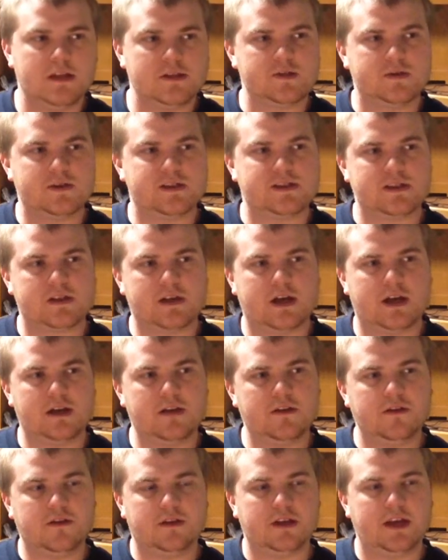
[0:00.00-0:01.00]
it's
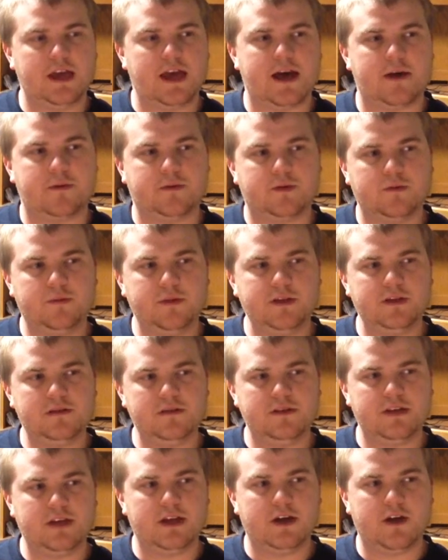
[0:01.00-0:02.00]
another, yeah, with the Wheel
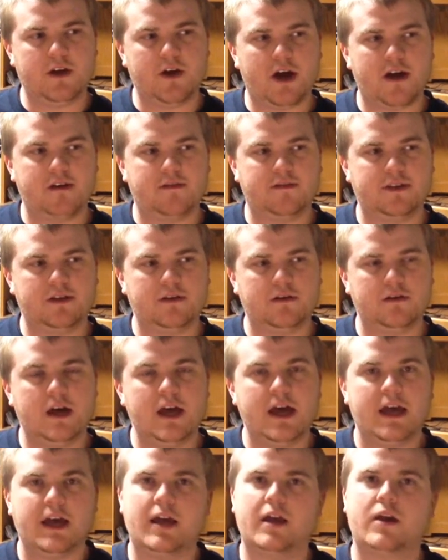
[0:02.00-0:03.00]
of the Year, I feel
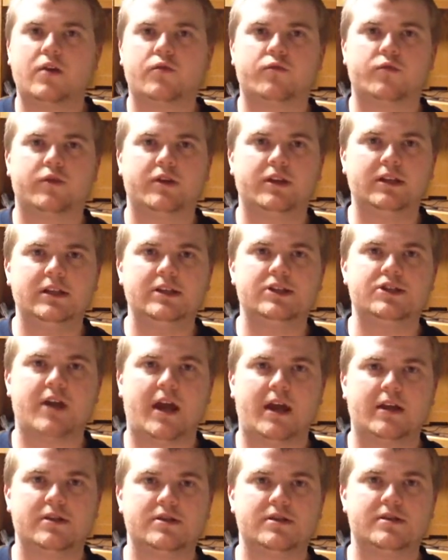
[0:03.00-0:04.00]
it really
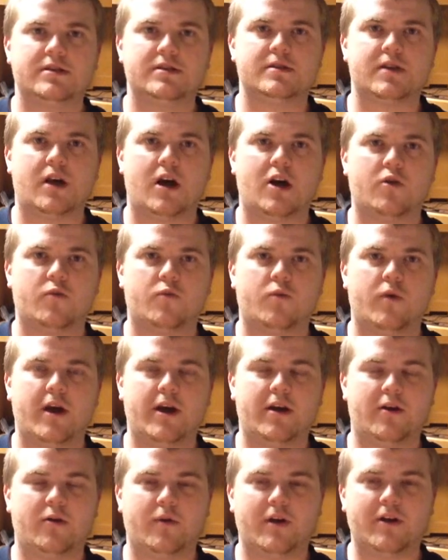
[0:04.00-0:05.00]
changes on
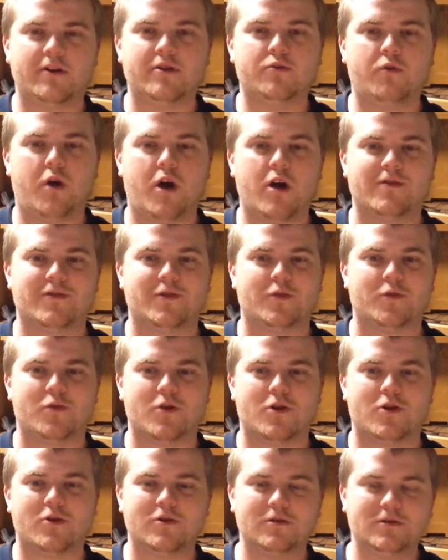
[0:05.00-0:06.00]
where you are in the
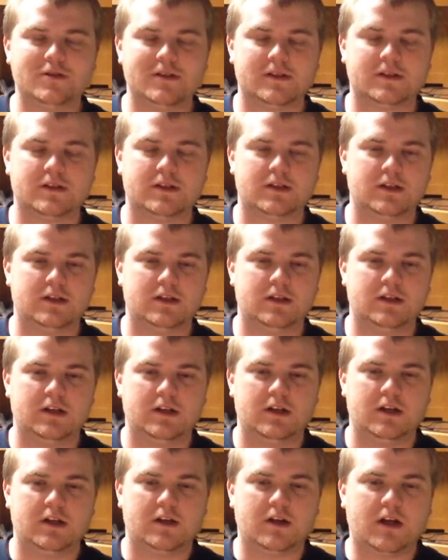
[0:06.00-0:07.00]
world.
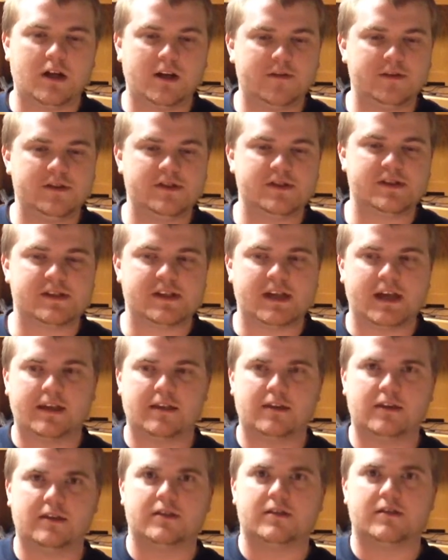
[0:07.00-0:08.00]
Not even just
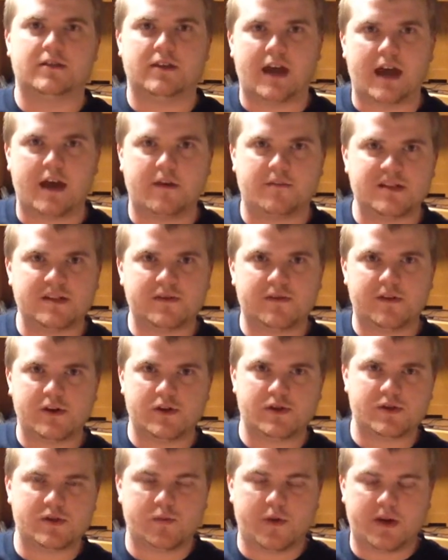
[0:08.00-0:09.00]
like the
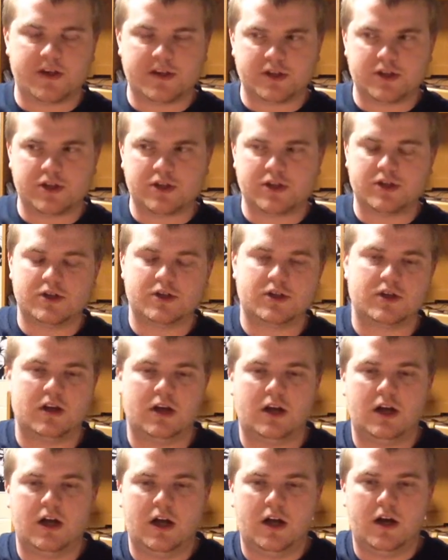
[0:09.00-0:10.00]
hemisphere switch,
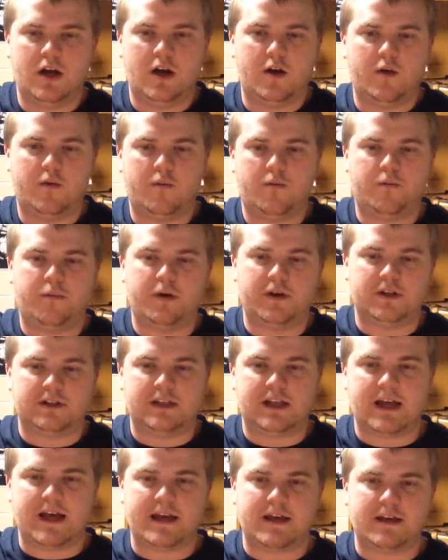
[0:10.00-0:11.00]
but
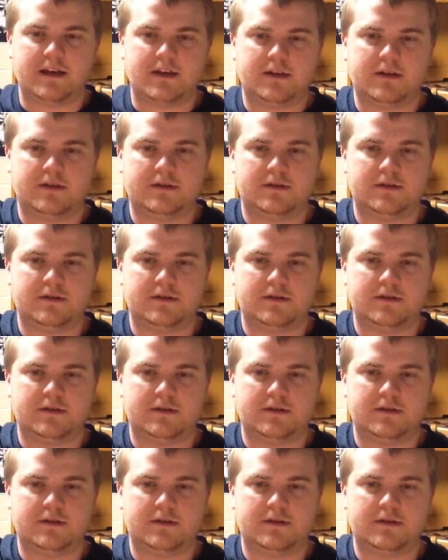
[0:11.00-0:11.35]
like